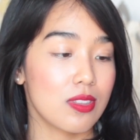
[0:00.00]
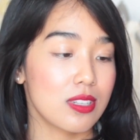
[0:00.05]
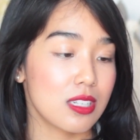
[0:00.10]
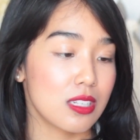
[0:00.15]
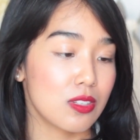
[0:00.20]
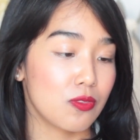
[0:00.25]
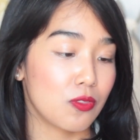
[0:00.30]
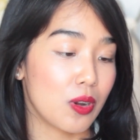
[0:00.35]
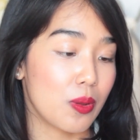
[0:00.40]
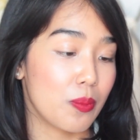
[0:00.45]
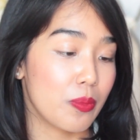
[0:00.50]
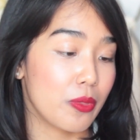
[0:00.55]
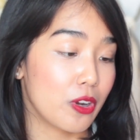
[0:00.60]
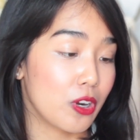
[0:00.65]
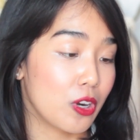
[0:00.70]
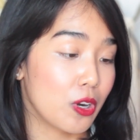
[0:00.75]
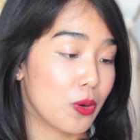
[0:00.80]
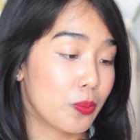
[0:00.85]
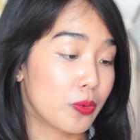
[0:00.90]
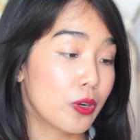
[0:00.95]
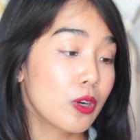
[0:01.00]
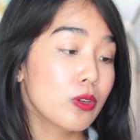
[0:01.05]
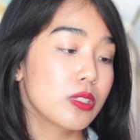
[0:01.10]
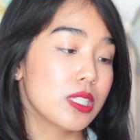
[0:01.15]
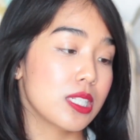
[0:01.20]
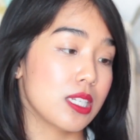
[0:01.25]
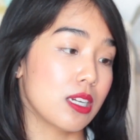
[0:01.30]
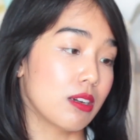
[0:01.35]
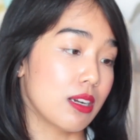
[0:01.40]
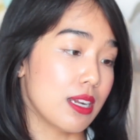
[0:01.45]
this is from their Pro
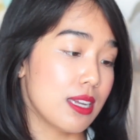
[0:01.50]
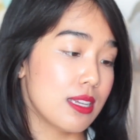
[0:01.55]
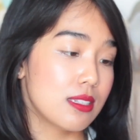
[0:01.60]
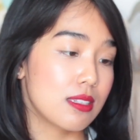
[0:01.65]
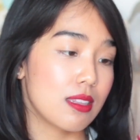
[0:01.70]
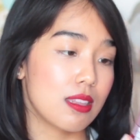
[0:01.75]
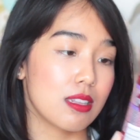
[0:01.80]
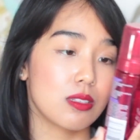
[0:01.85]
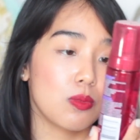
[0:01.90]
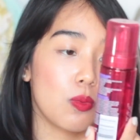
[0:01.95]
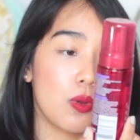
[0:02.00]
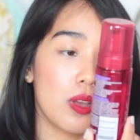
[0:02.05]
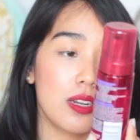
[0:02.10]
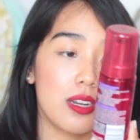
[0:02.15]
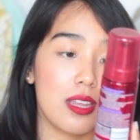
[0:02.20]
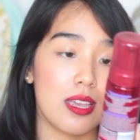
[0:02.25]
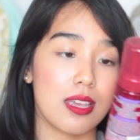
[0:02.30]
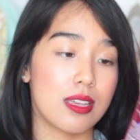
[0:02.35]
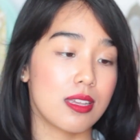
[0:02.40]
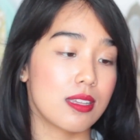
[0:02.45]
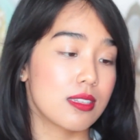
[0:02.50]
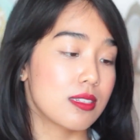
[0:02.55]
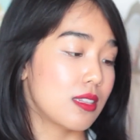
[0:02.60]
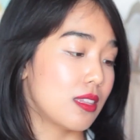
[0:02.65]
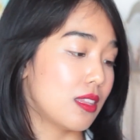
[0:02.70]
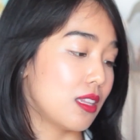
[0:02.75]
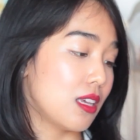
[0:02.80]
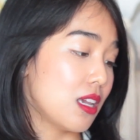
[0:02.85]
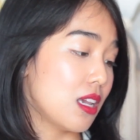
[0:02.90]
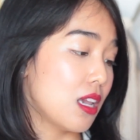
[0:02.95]
series. This one is
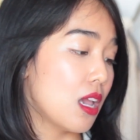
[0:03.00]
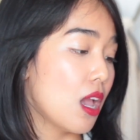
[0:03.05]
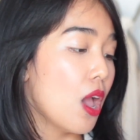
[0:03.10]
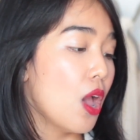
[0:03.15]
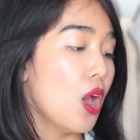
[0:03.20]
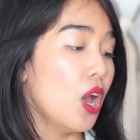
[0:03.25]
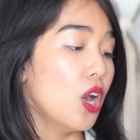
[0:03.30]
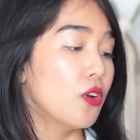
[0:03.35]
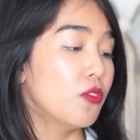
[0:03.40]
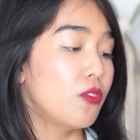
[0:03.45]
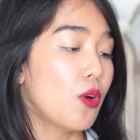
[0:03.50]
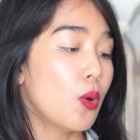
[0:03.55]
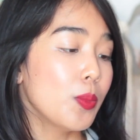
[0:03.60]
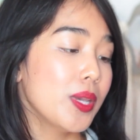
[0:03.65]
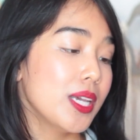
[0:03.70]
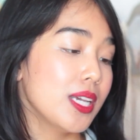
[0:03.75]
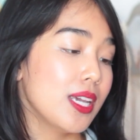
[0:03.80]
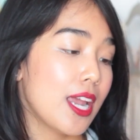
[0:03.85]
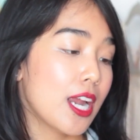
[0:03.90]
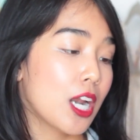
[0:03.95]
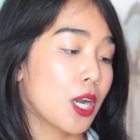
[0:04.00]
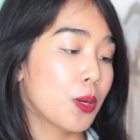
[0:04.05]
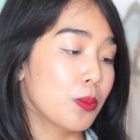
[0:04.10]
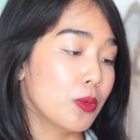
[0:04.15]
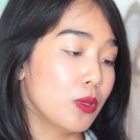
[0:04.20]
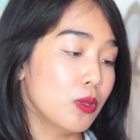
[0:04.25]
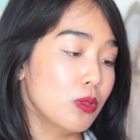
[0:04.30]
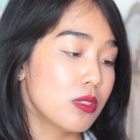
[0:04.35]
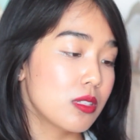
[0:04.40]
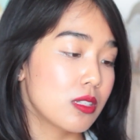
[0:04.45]
the Foaming Air
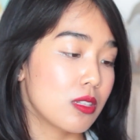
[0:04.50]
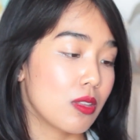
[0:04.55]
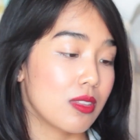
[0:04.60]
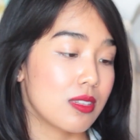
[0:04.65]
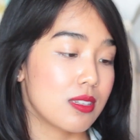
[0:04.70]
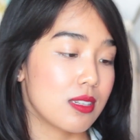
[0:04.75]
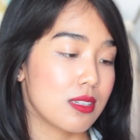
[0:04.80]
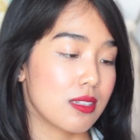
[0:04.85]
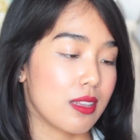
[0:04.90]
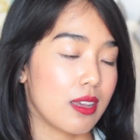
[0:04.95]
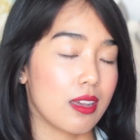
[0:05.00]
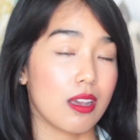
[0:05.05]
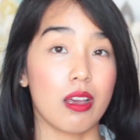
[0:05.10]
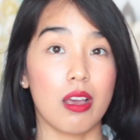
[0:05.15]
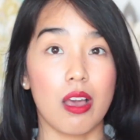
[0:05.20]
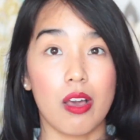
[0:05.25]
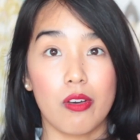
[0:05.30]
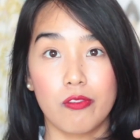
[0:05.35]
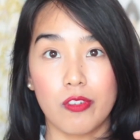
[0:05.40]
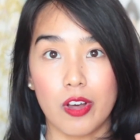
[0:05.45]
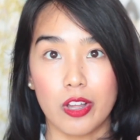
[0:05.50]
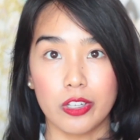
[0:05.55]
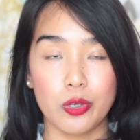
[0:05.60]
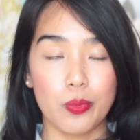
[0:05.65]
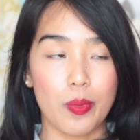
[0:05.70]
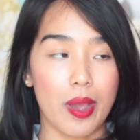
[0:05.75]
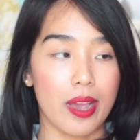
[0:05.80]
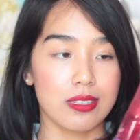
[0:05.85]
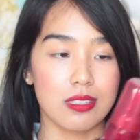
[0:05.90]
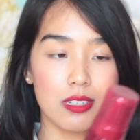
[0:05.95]
Mousse, so this is like a
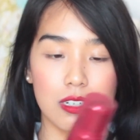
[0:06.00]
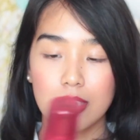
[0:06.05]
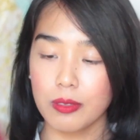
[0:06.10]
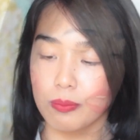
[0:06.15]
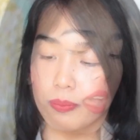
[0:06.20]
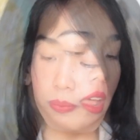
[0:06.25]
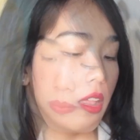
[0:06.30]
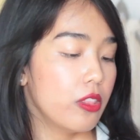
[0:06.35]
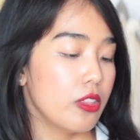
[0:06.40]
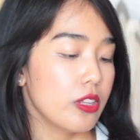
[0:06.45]
volumizer.